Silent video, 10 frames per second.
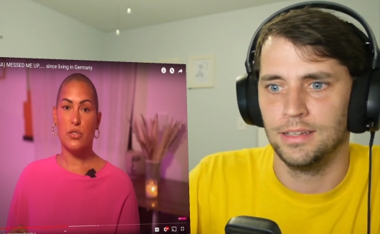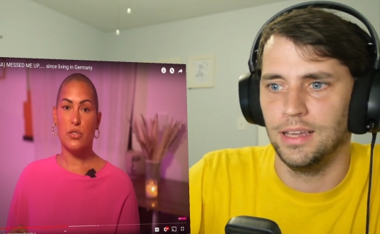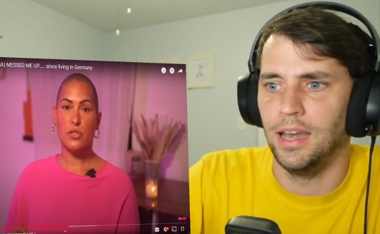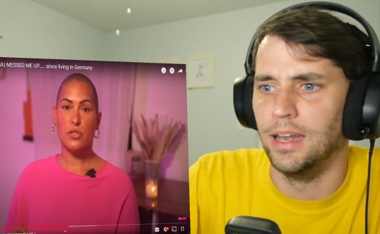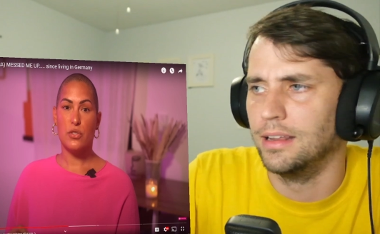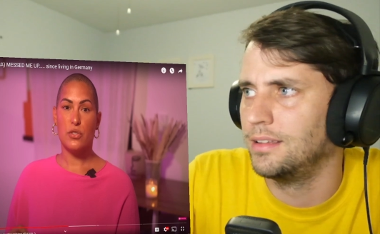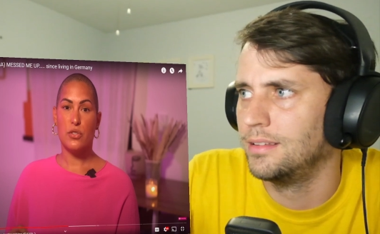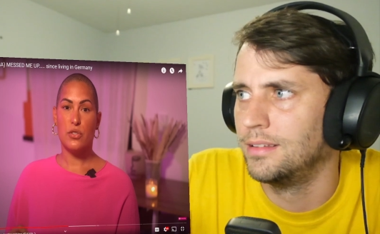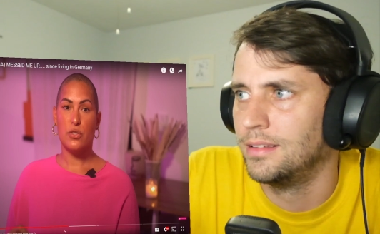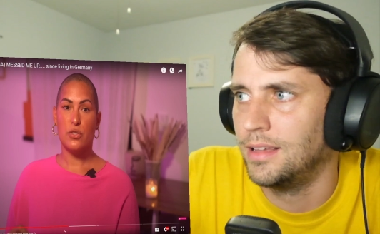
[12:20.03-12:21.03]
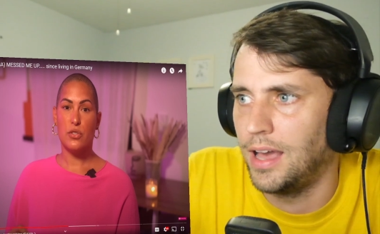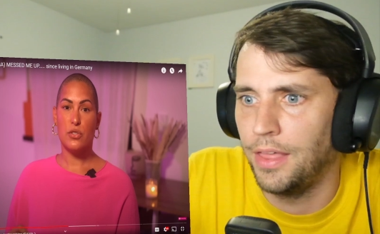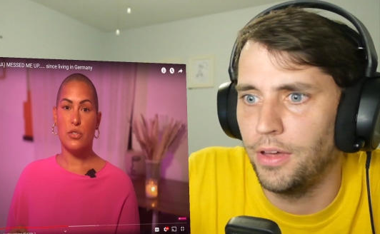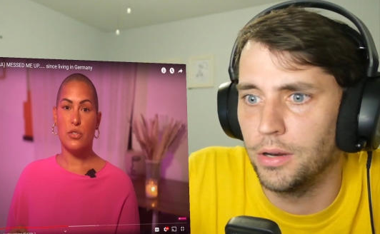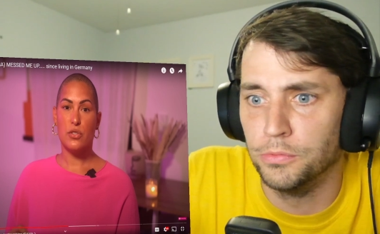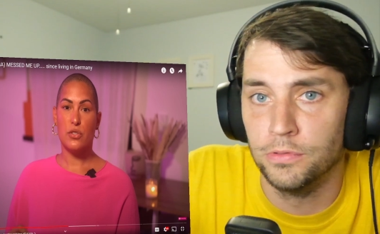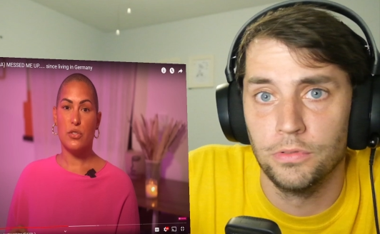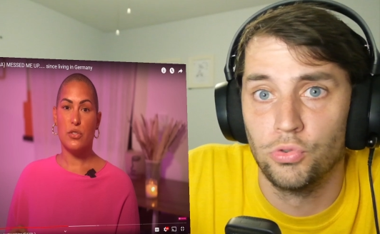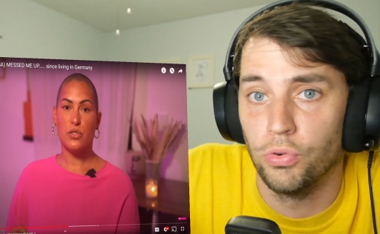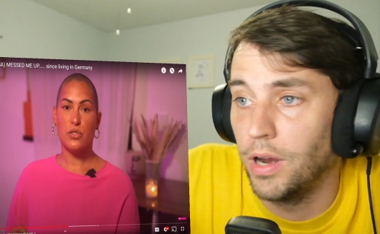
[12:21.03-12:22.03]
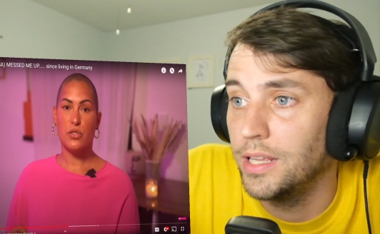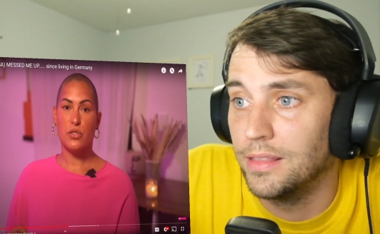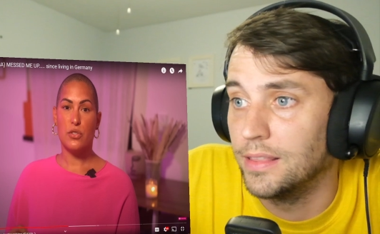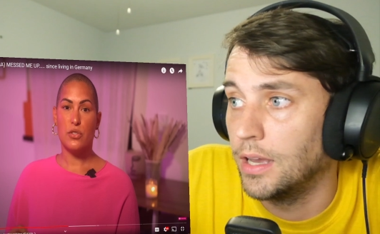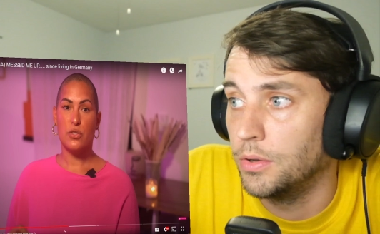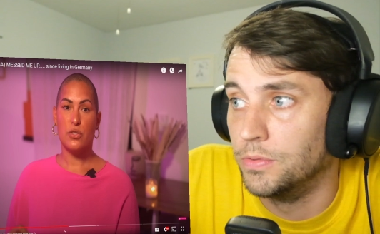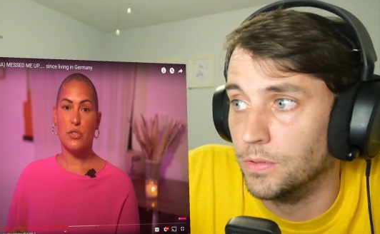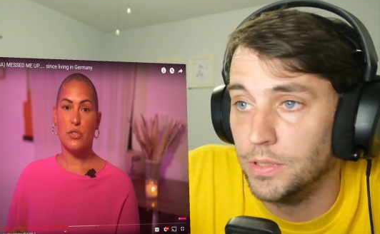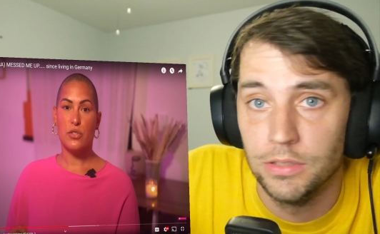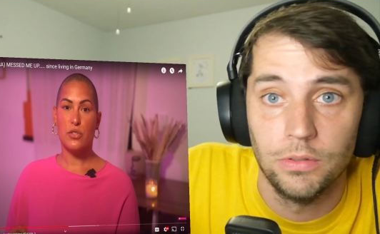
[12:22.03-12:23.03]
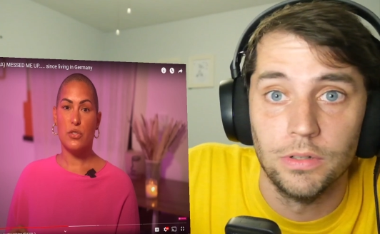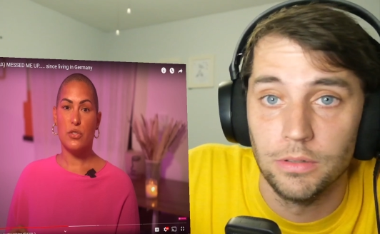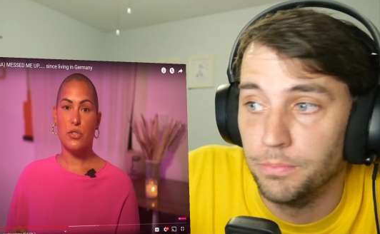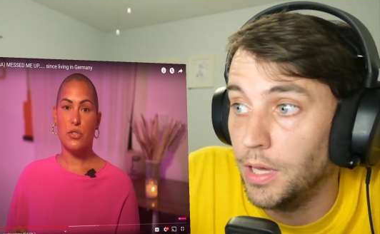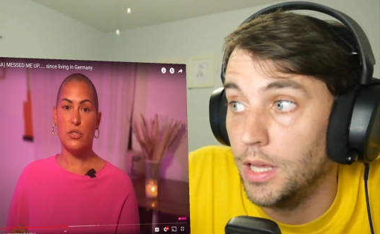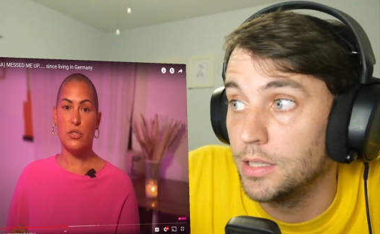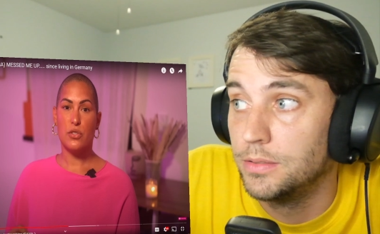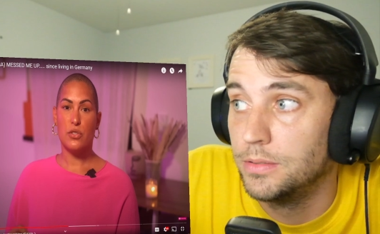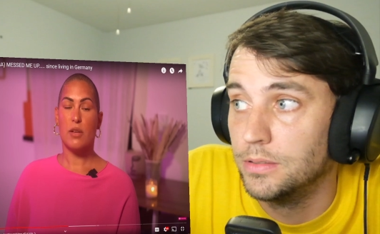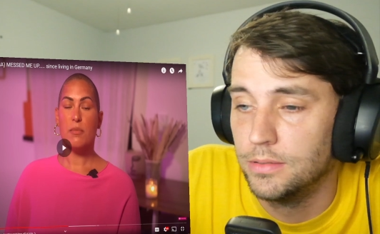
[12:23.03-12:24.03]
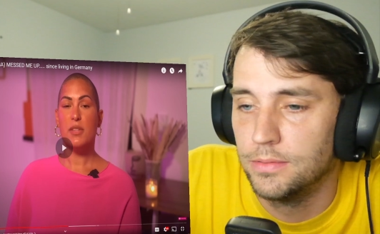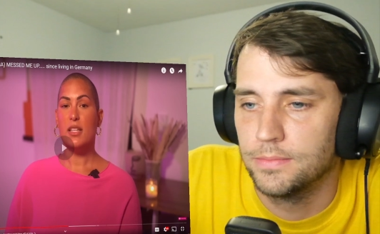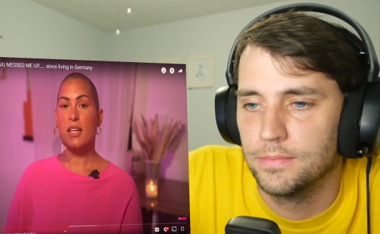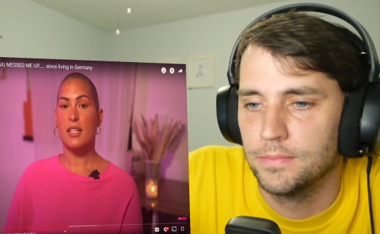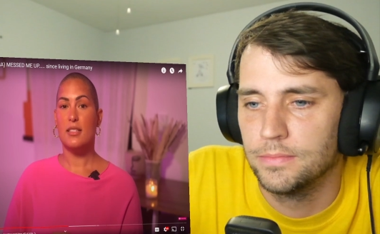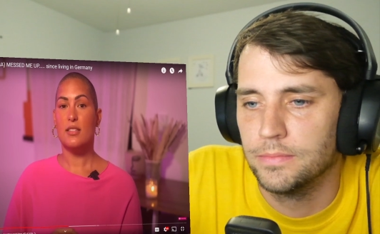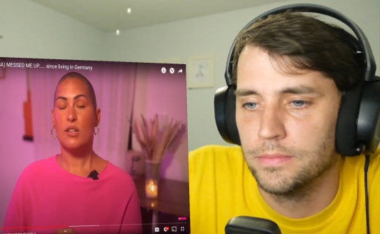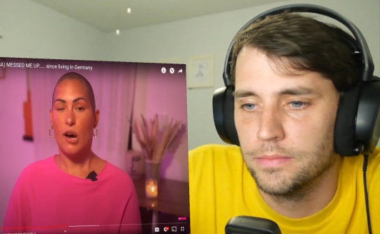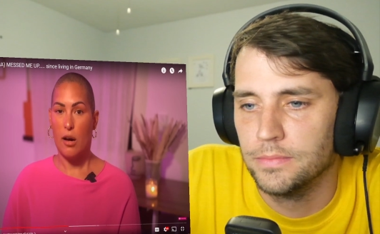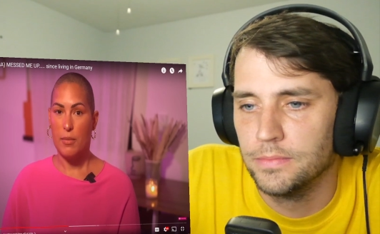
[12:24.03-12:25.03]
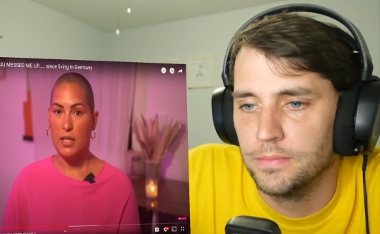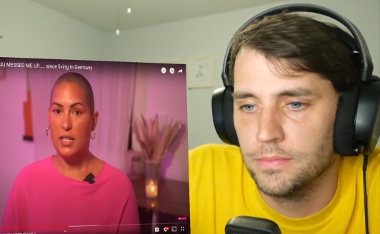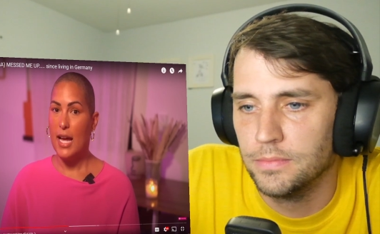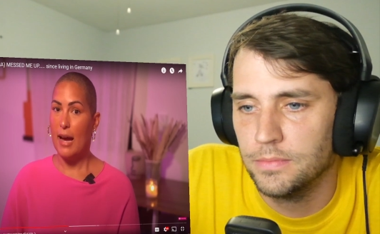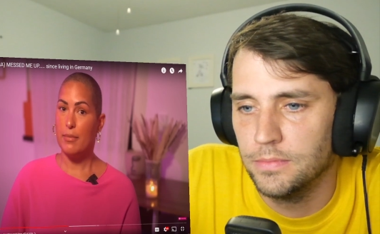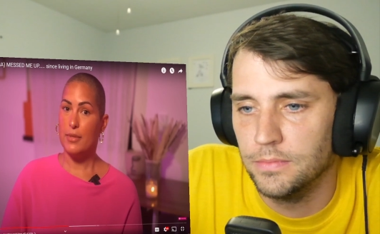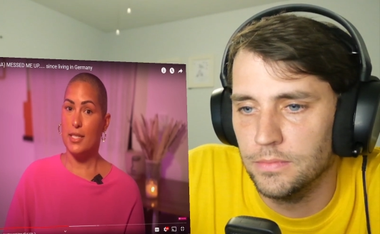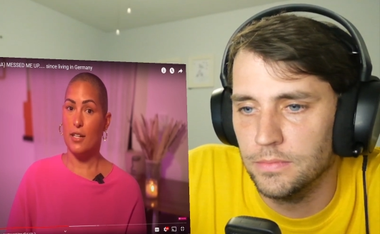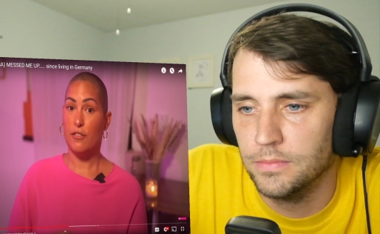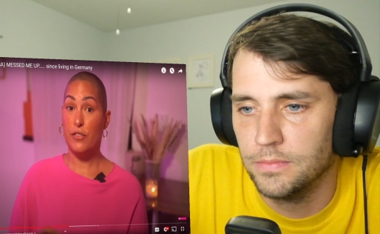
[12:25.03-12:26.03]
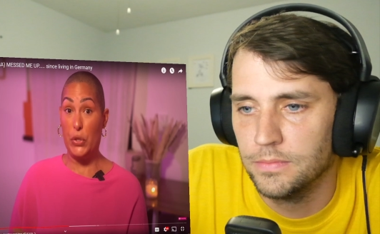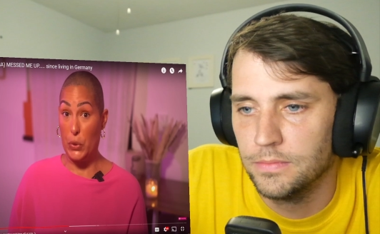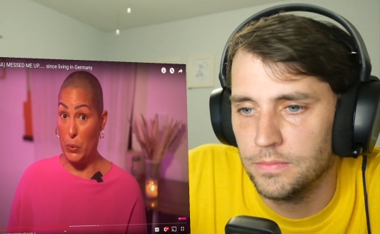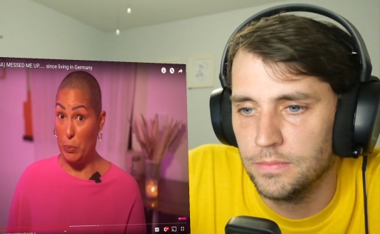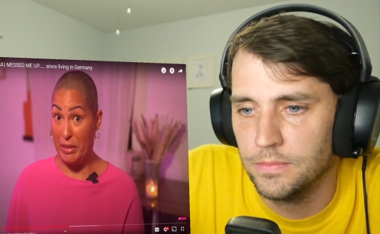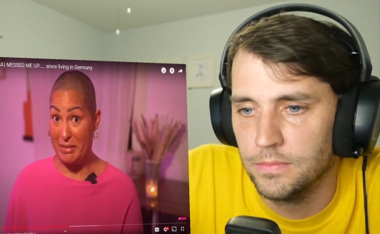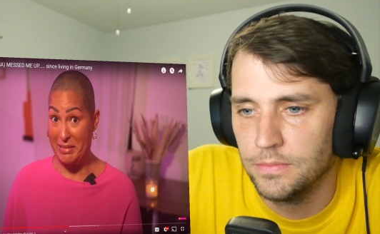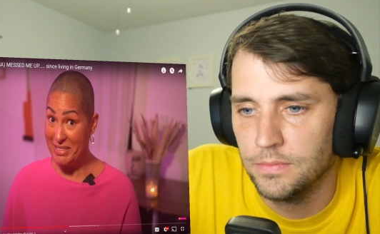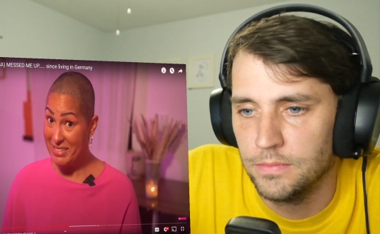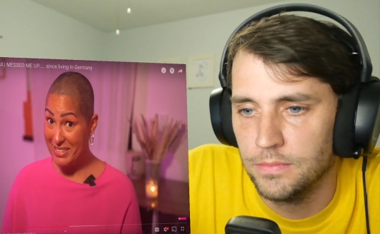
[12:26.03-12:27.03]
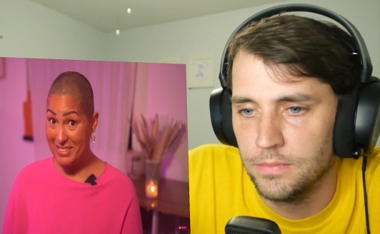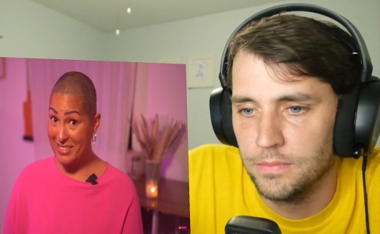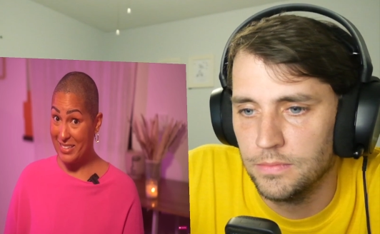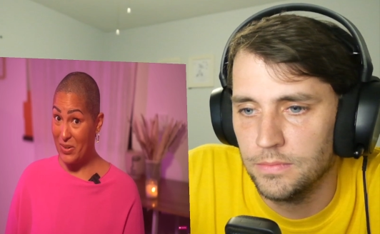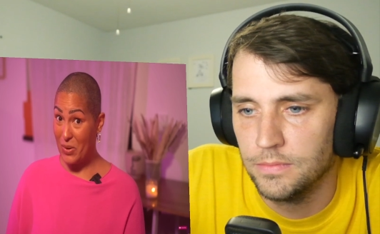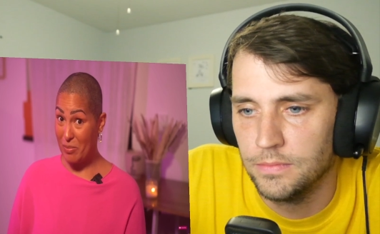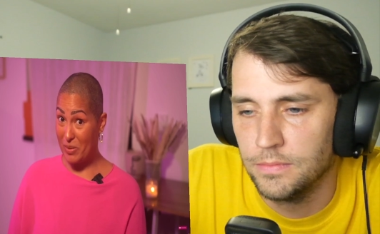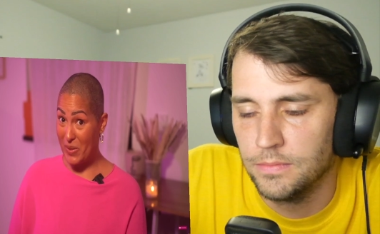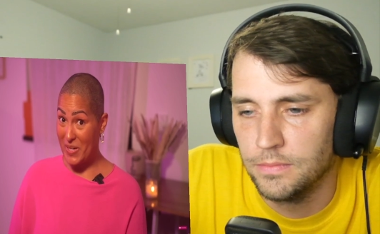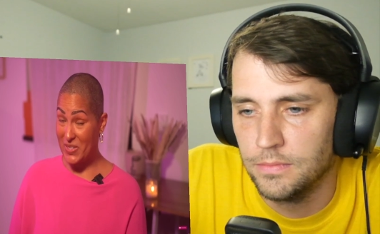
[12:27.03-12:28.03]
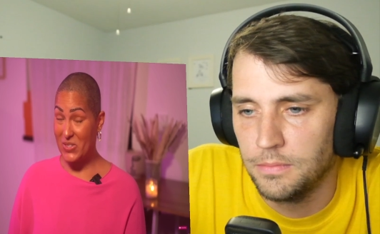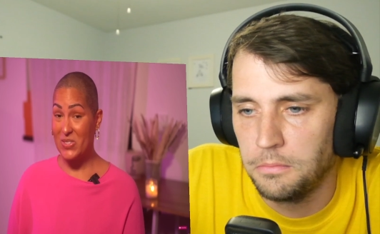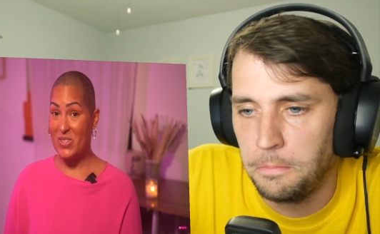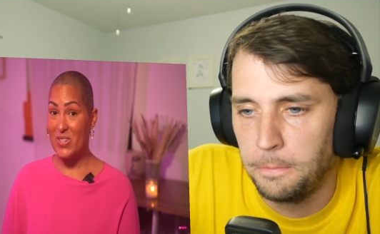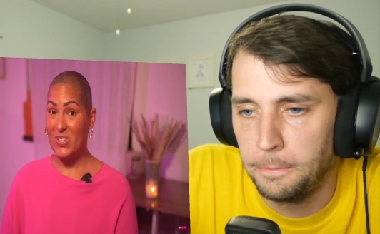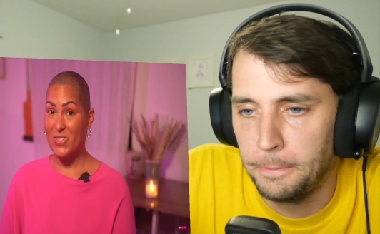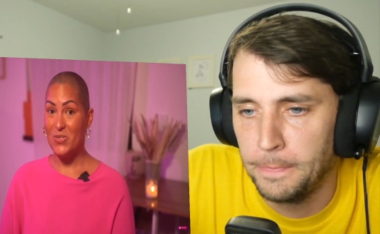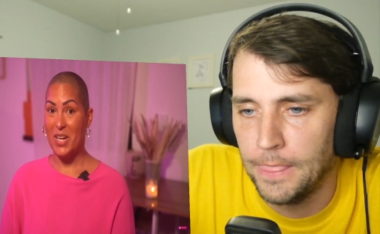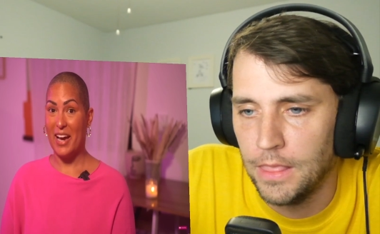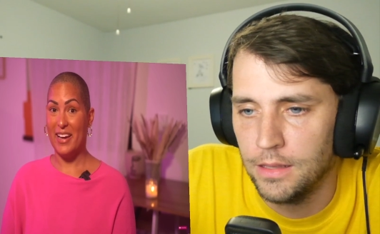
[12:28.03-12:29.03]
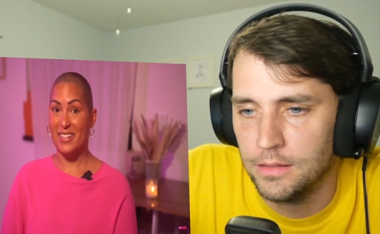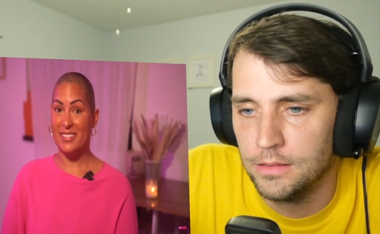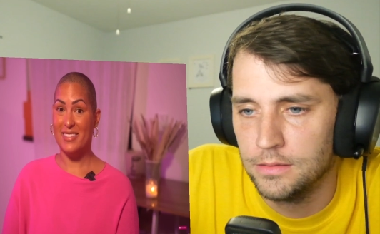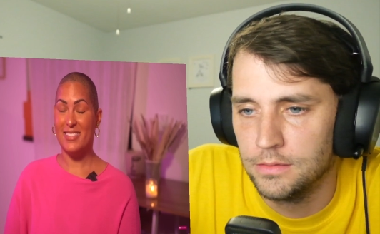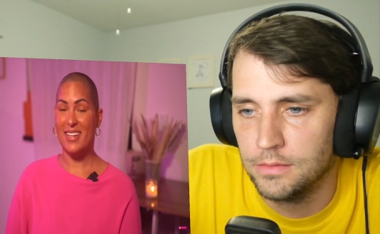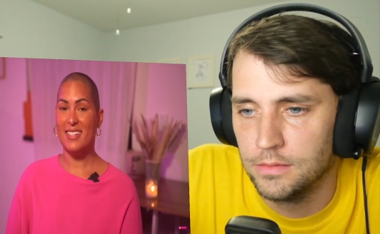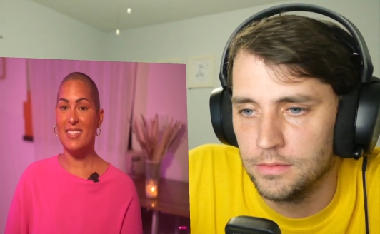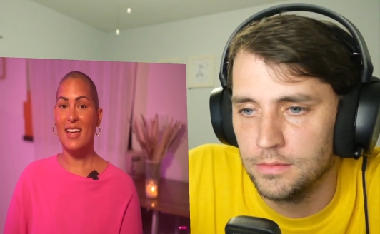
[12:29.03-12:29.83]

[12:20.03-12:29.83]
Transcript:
Speaker 1: and I thought it was great that that was only 200 bucks.
Speaker 2: Something that is common and happens in a few businesses and corporations in the United States